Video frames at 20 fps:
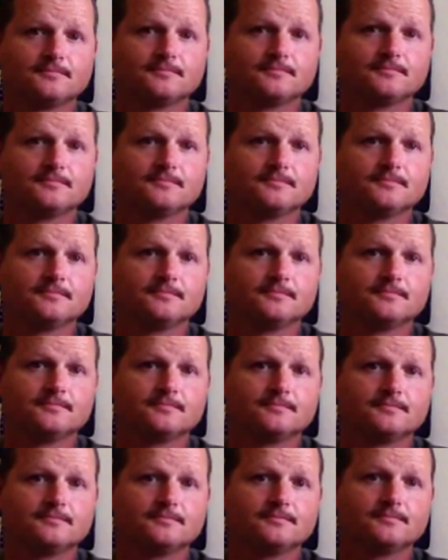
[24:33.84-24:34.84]

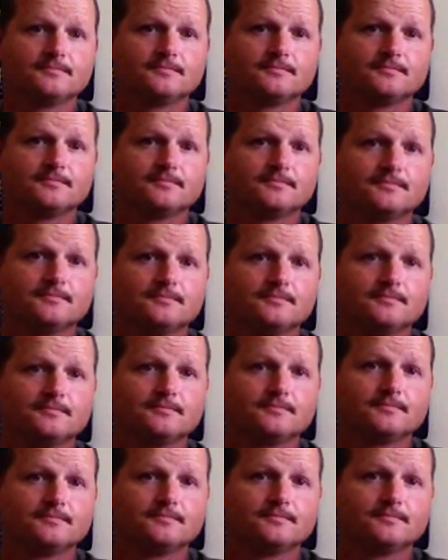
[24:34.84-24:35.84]

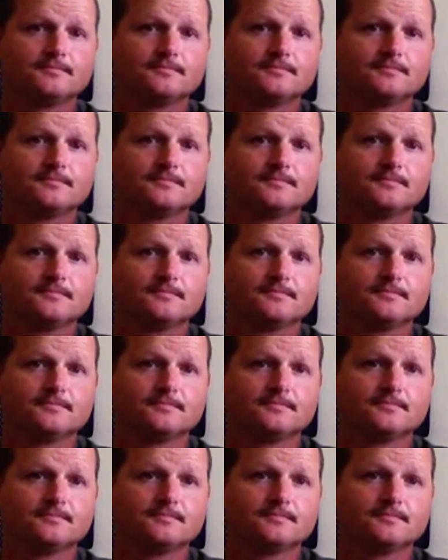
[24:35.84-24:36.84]

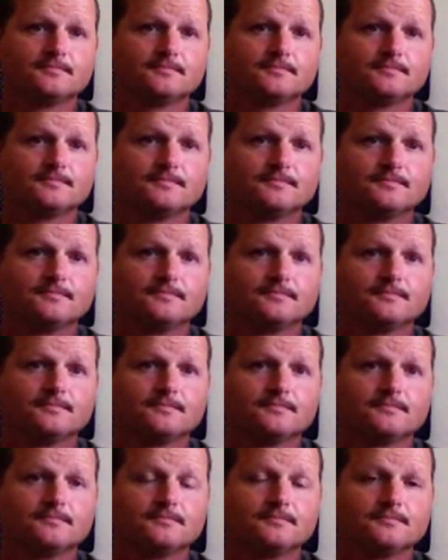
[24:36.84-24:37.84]

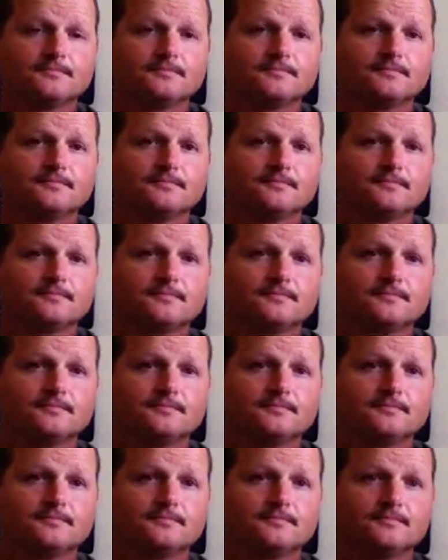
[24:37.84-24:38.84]

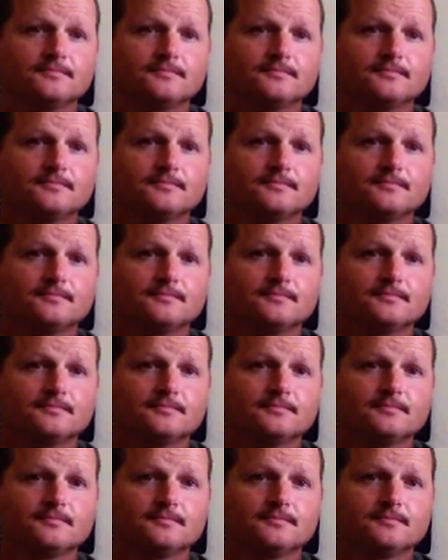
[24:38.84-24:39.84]

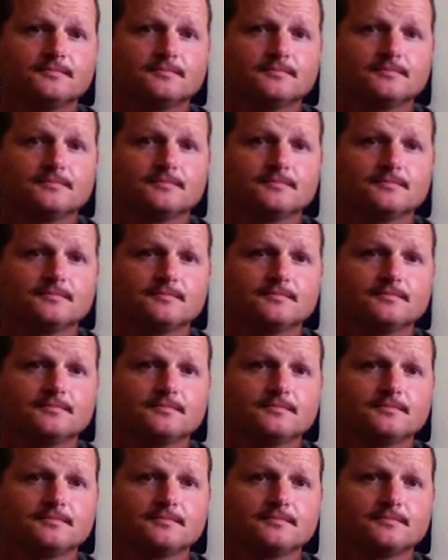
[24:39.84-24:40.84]

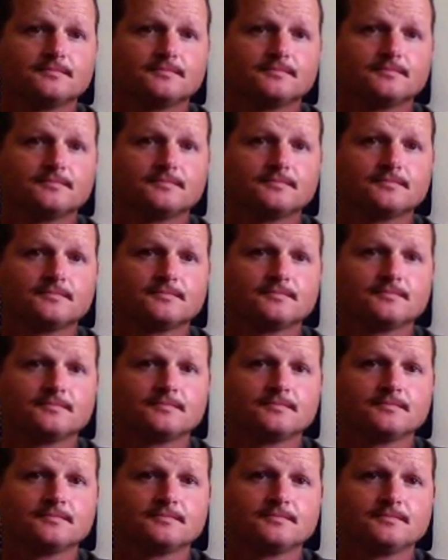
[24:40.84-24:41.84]
[no speech]